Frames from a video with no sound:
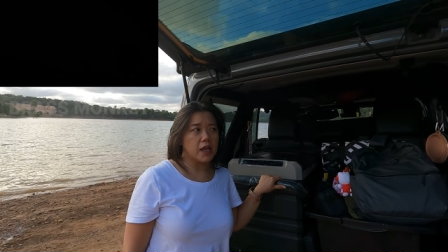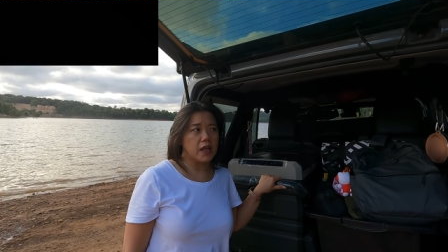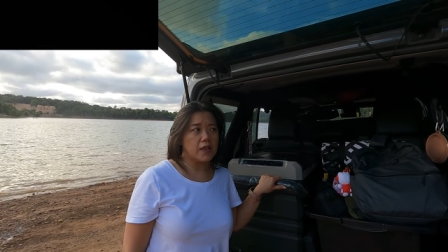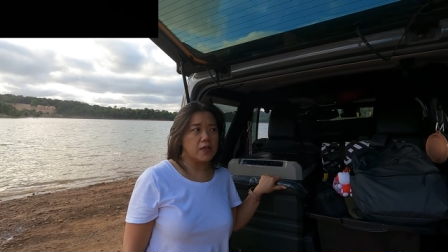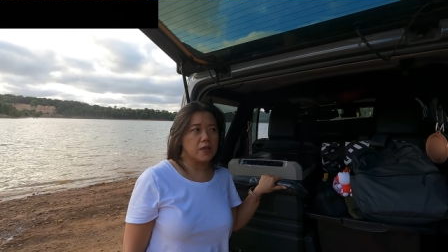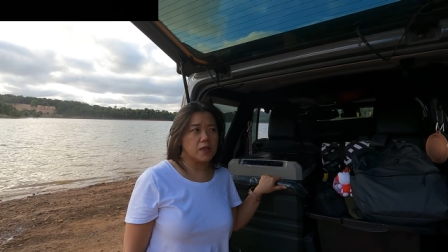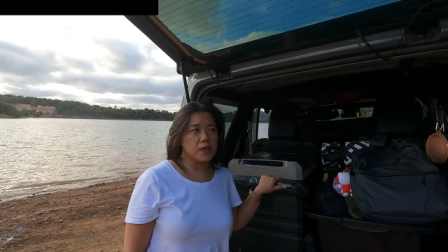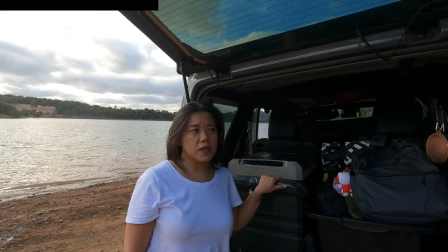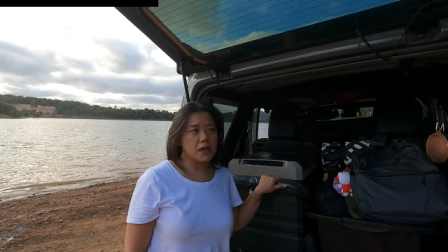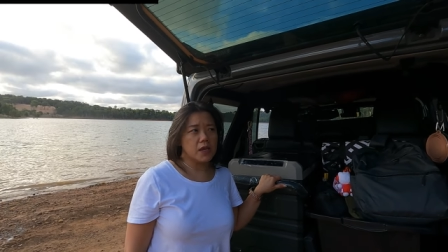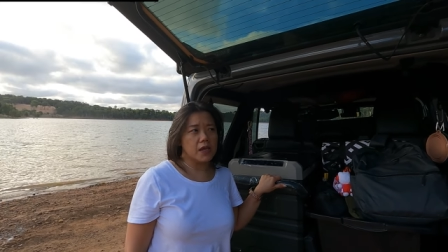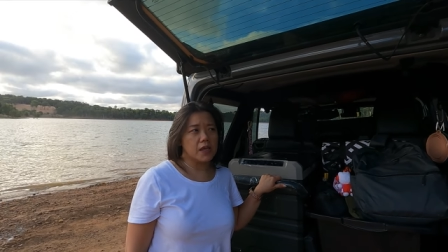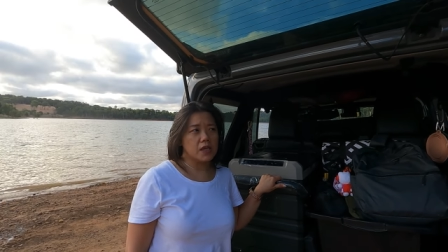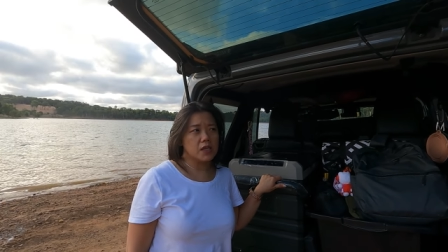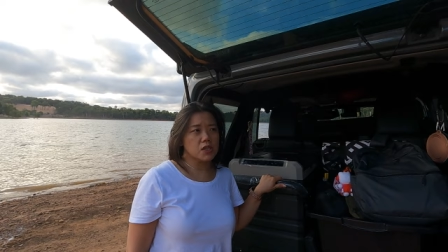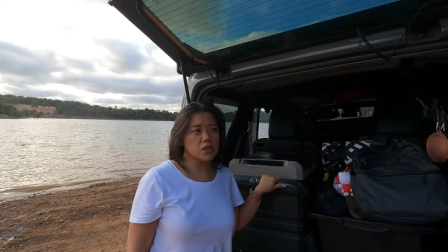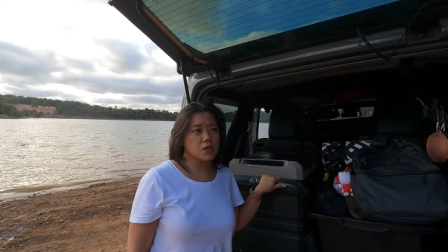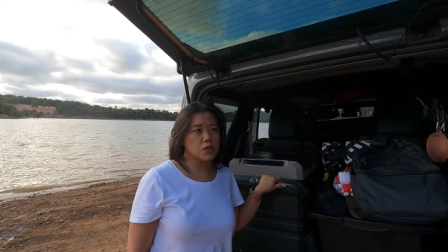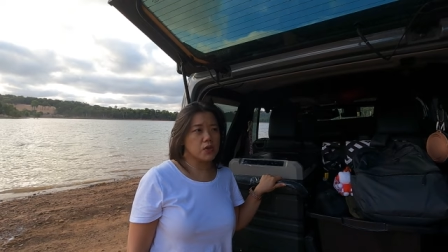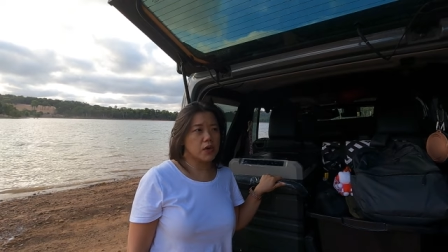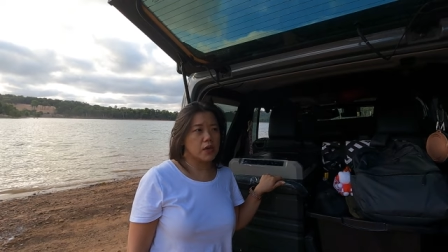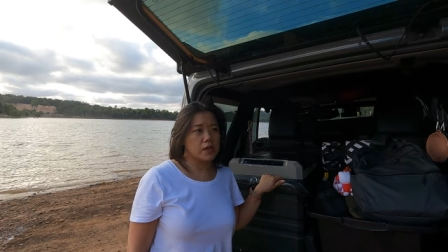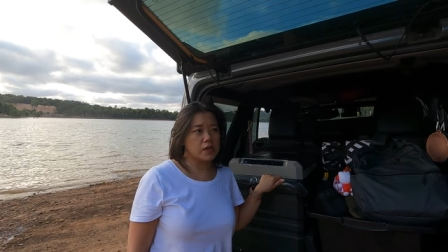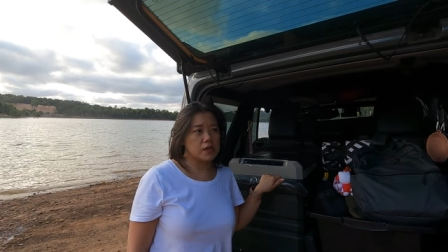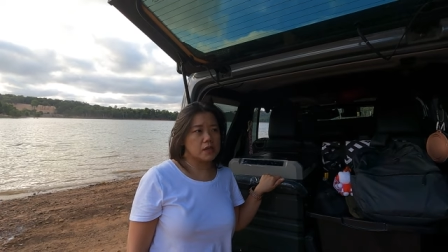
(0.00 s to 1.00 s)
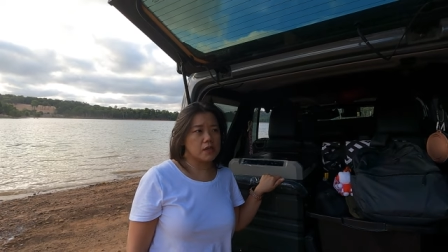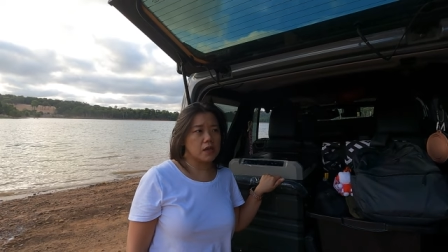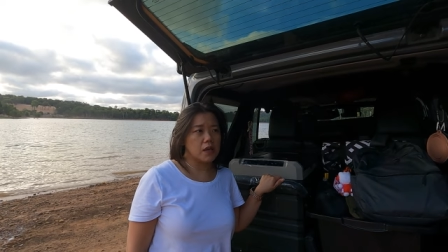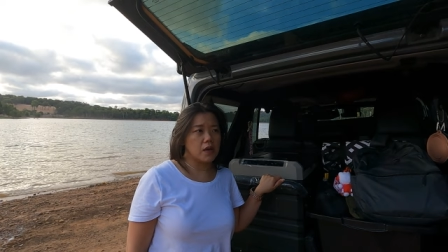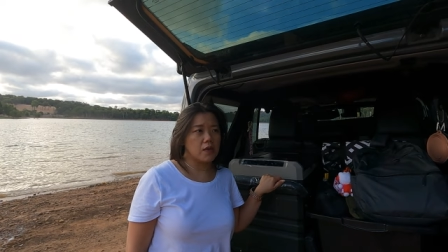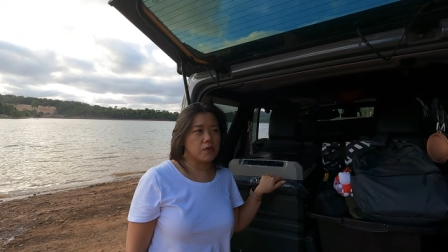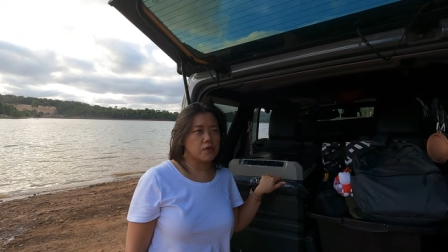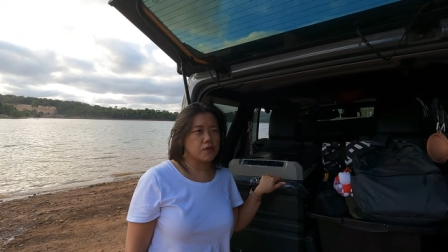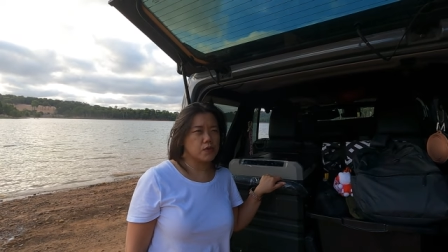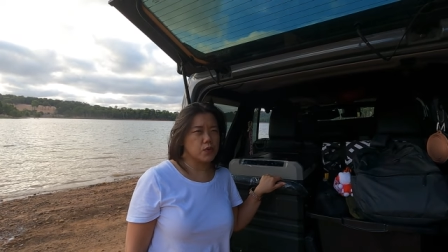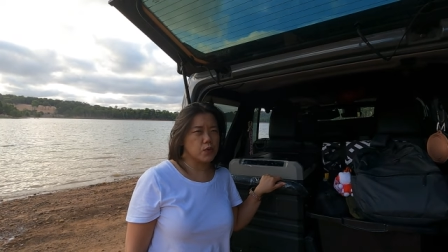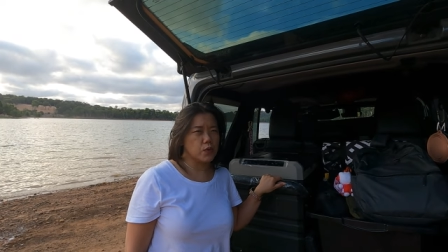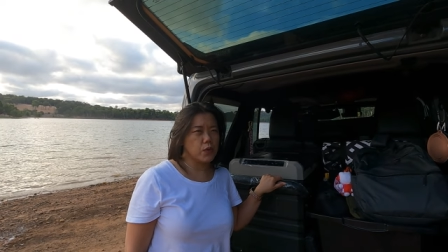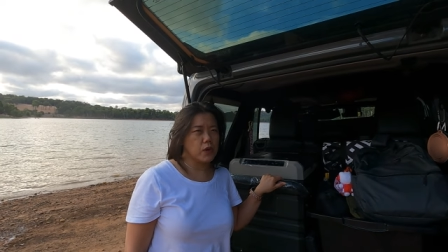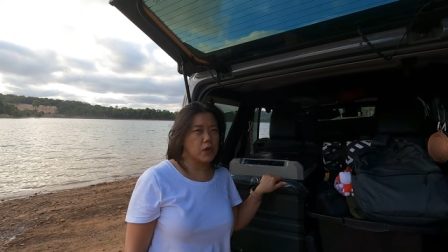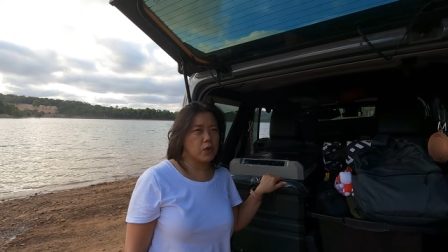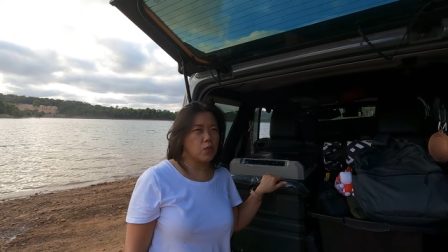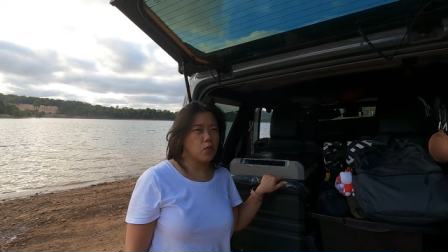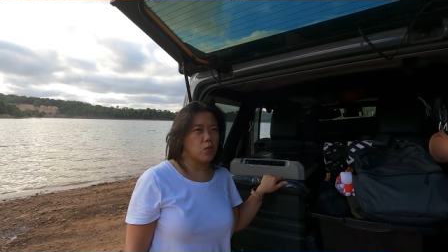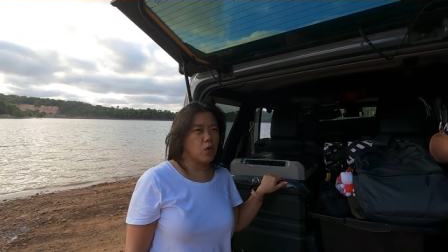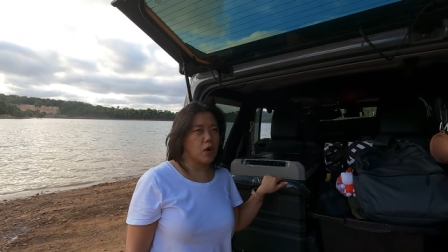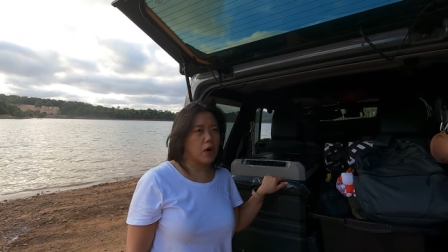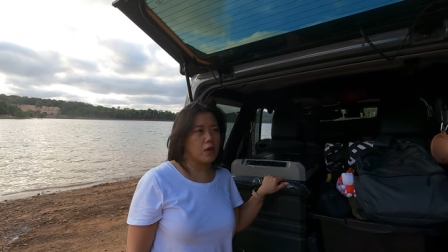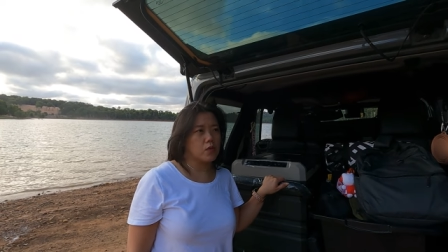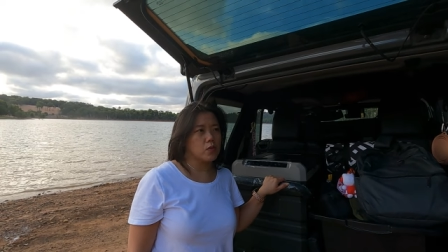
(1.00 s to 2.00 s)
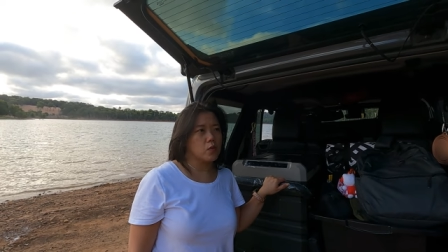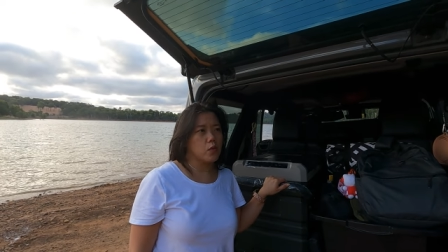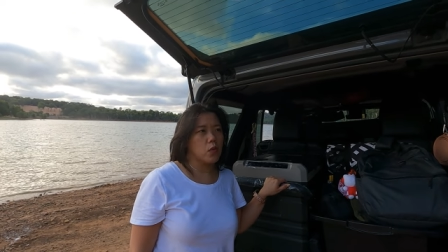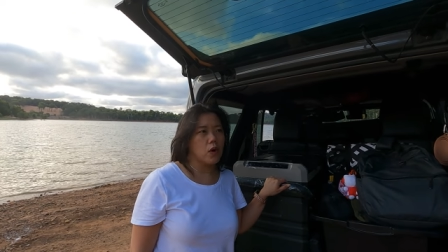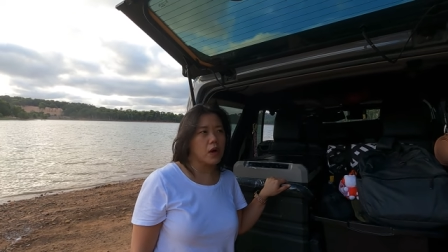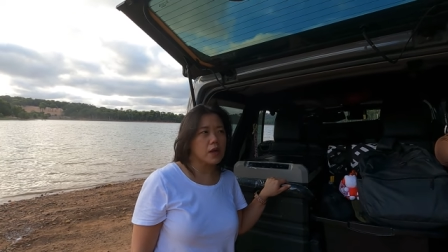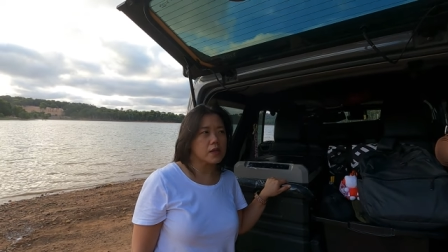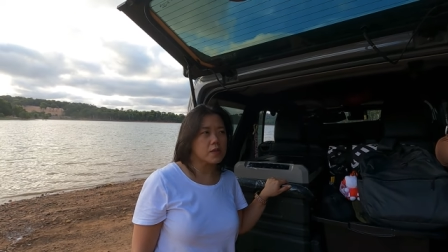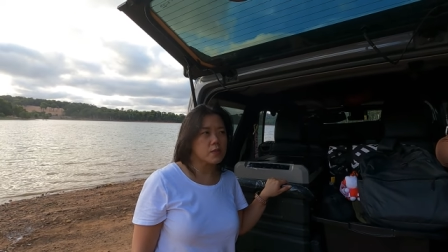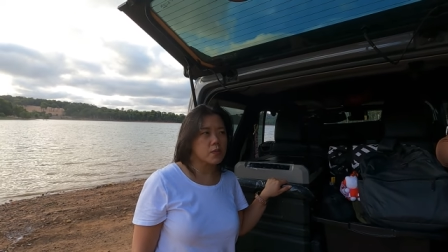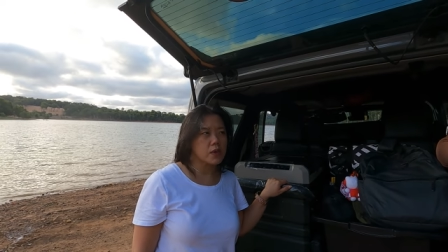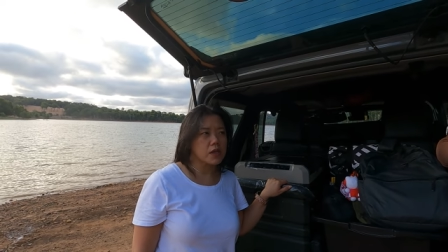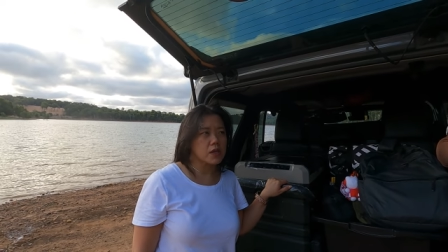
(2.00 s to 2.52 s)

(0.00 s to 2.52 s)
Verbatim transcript: and think to ourselves, do we want one?